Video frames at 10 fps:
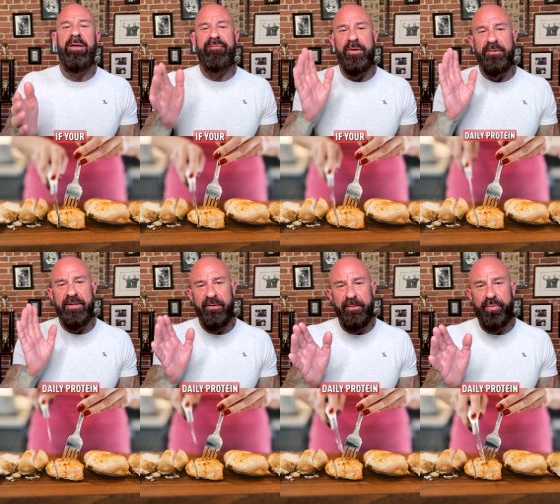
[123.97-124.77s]
If your
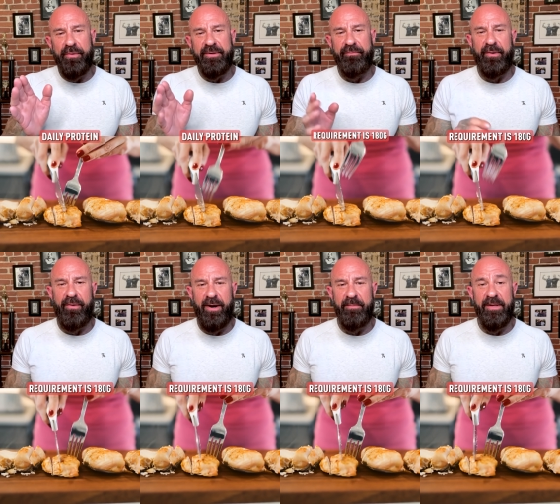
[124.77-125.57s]
daily protein
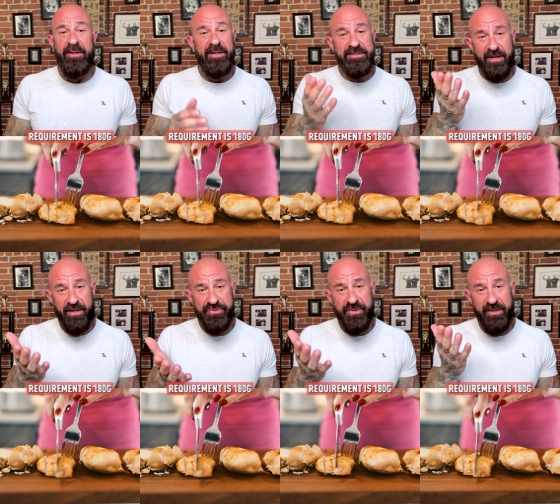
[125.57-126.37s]
requirement is
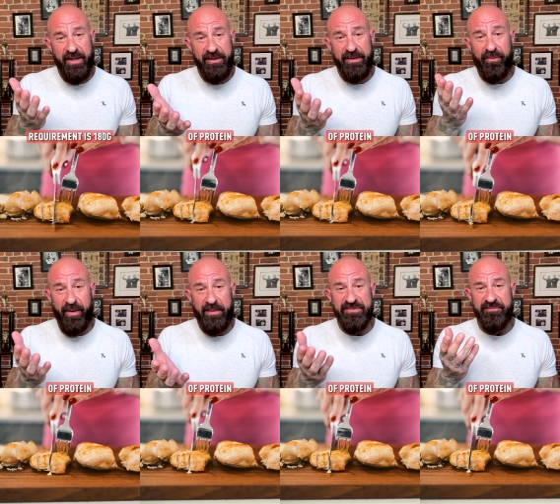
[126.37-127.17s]
180
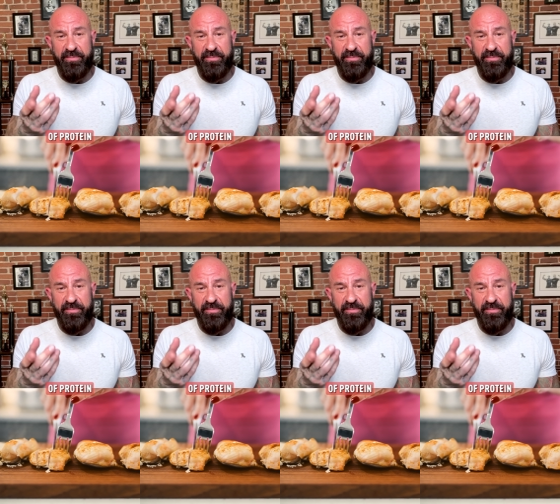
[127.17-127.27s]
grams of